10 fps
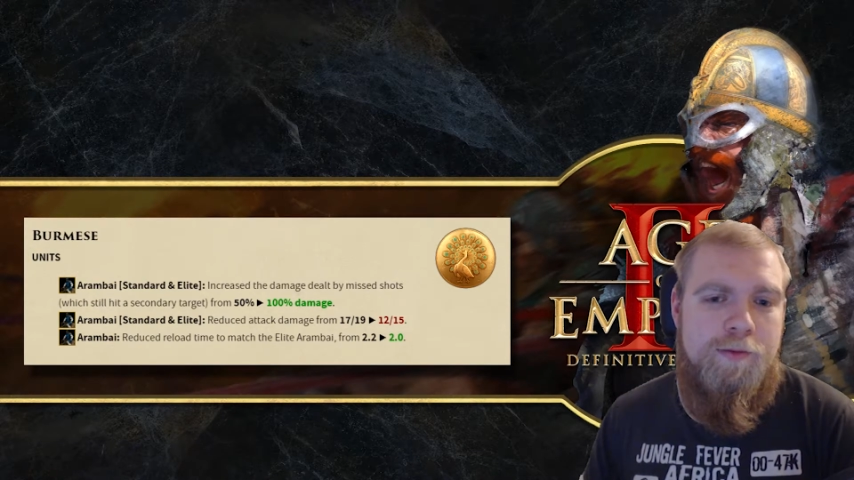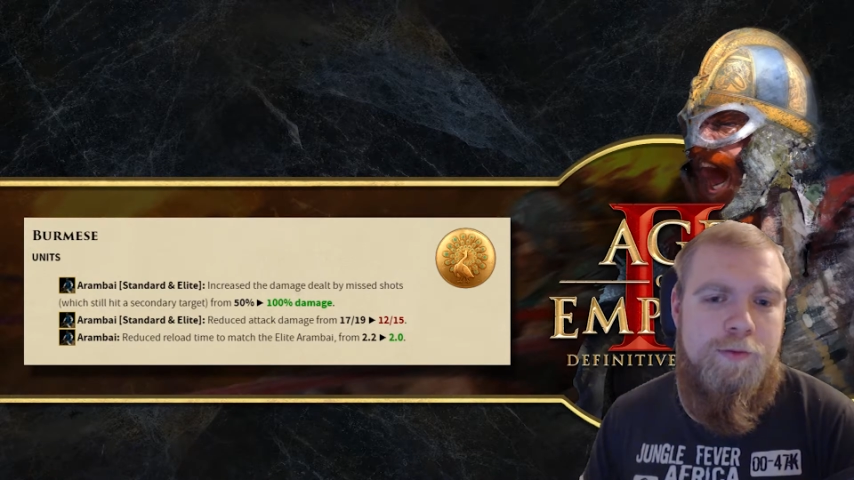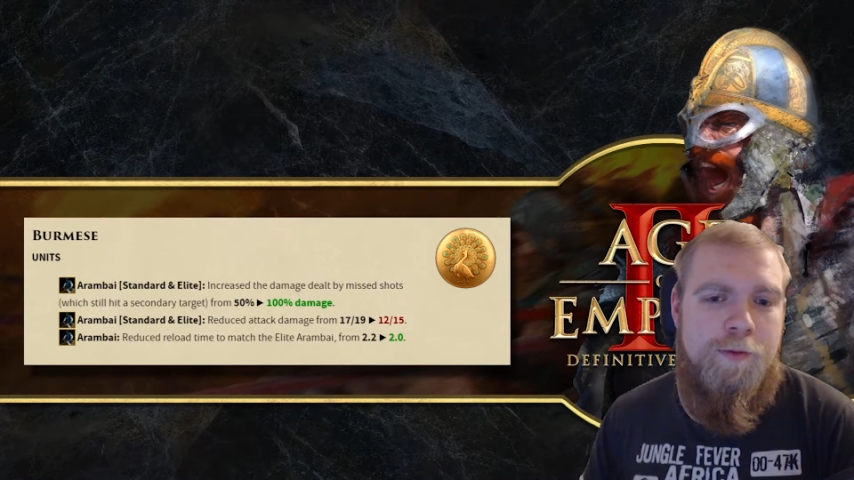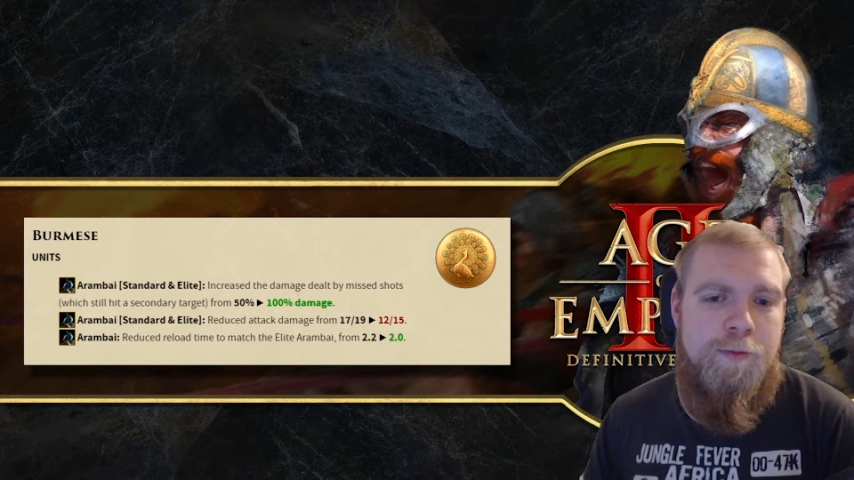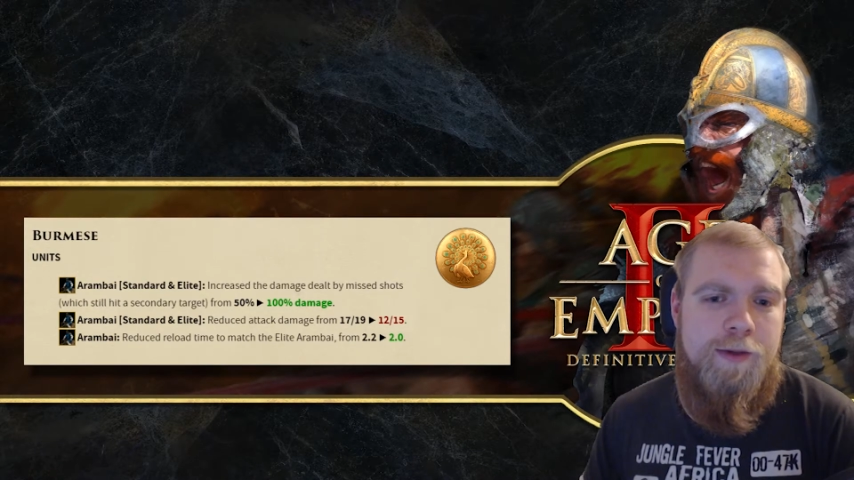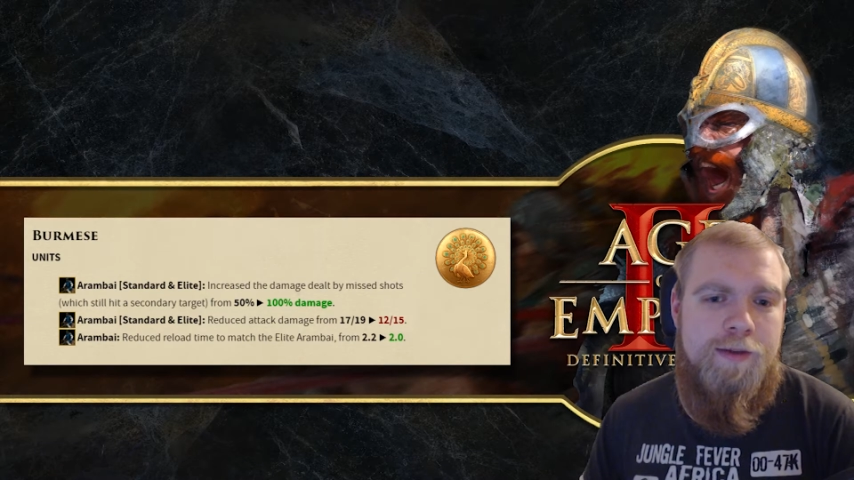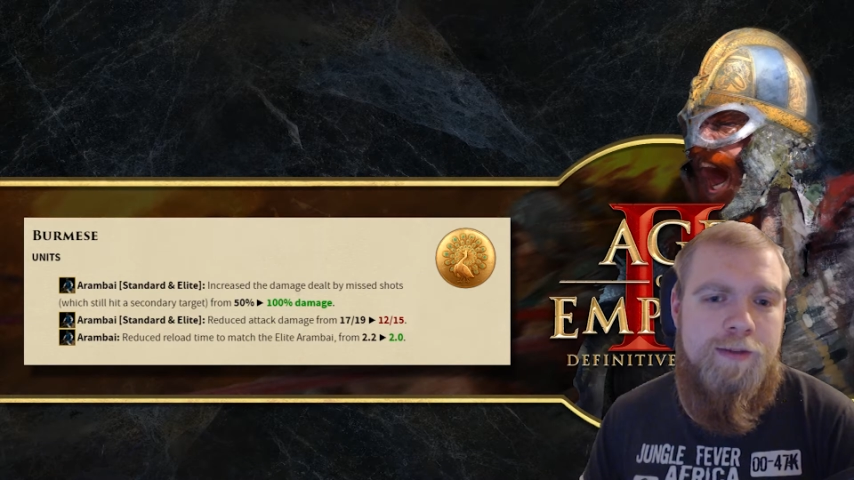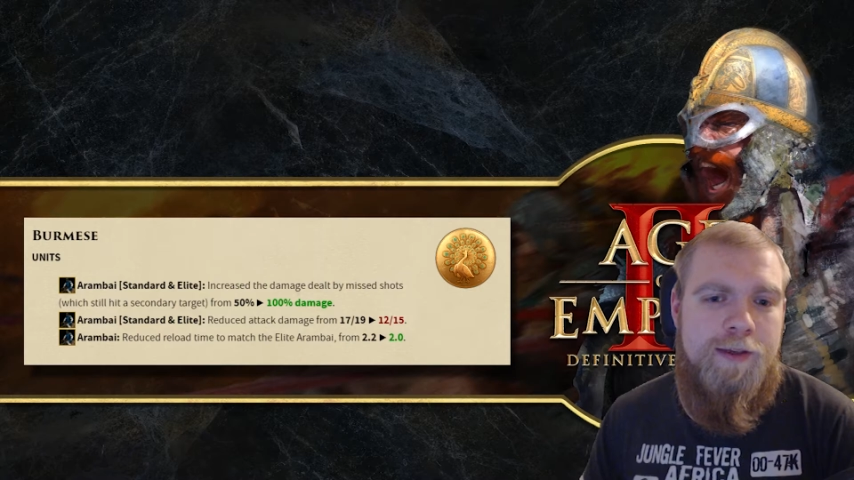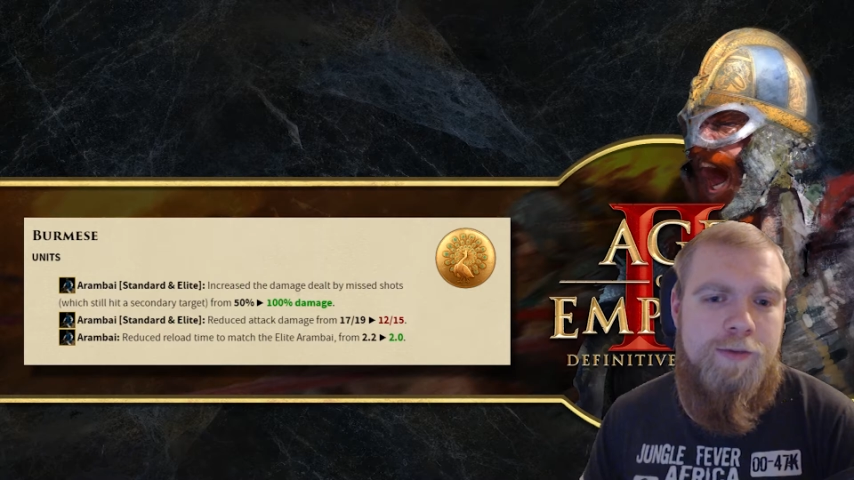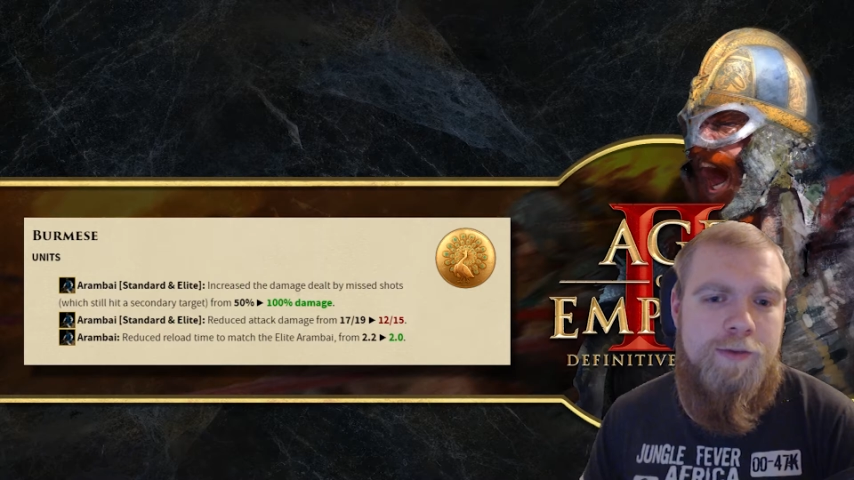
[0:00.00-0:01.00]
from
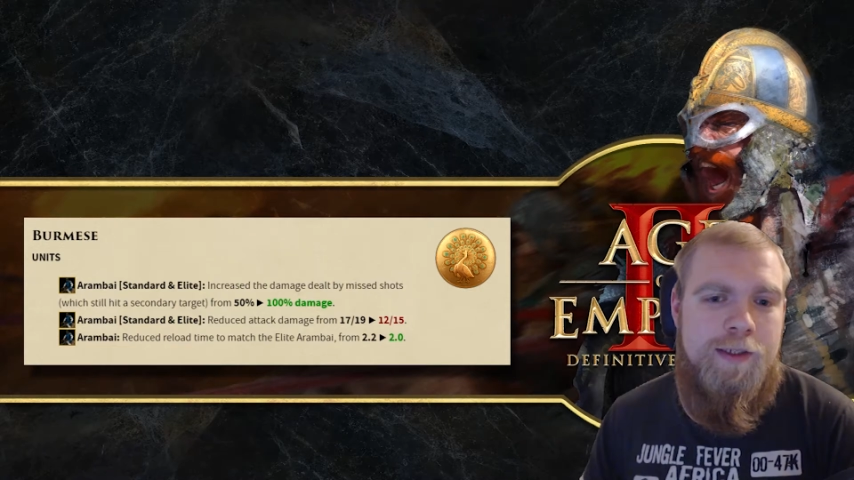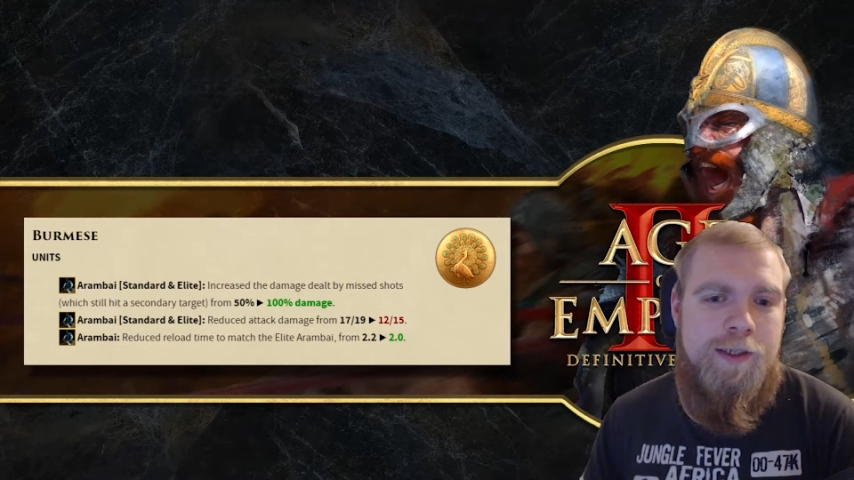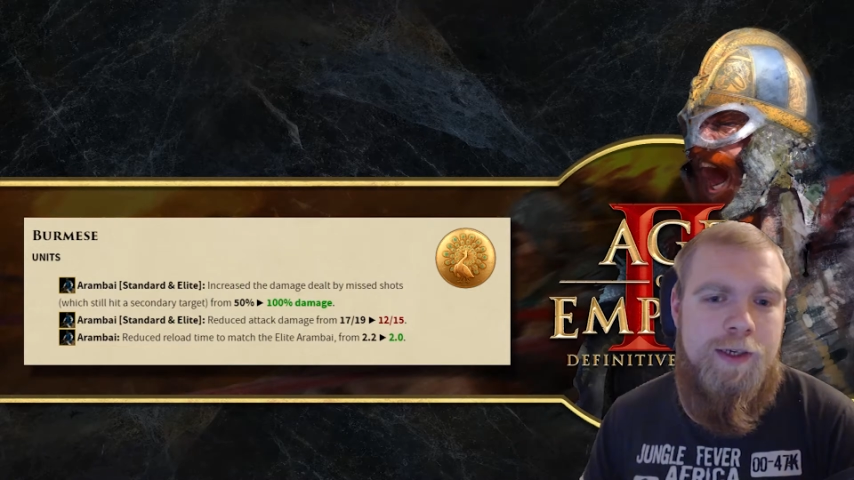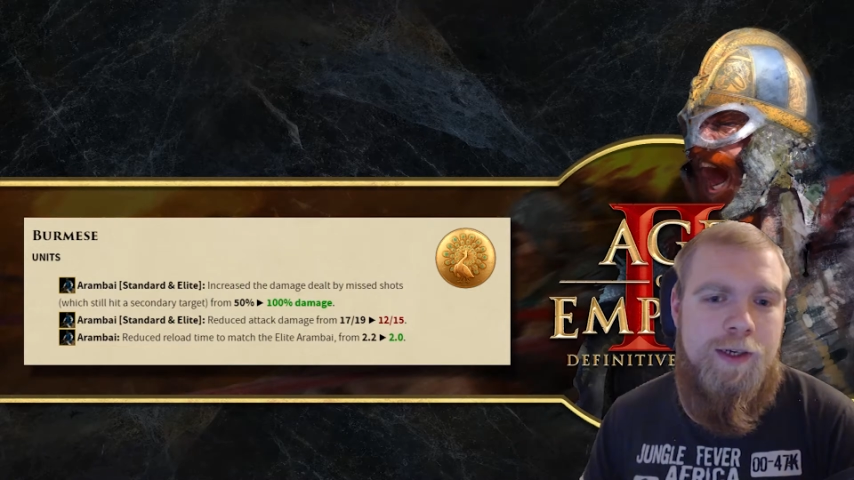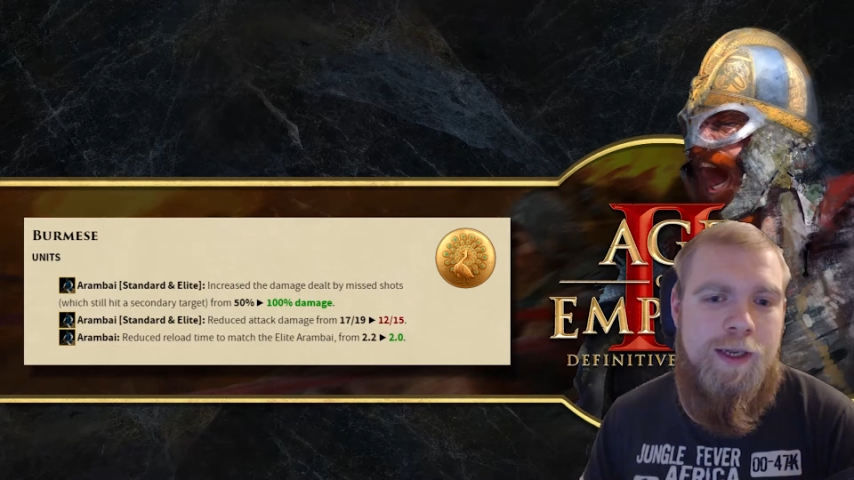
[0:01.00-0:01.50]
17